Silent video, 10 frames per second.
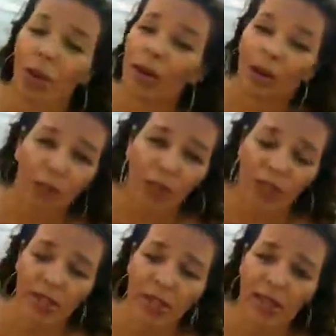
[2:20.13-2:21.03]
whatever
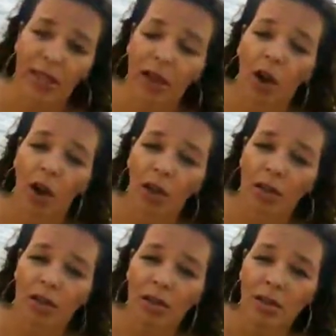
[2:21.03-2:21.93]
it is that they call
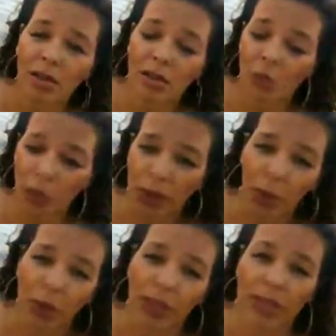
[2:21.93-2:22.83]
us, because we
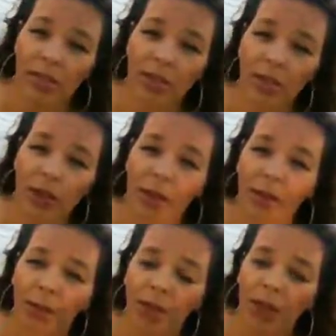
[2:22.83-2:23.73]
know what it is, right?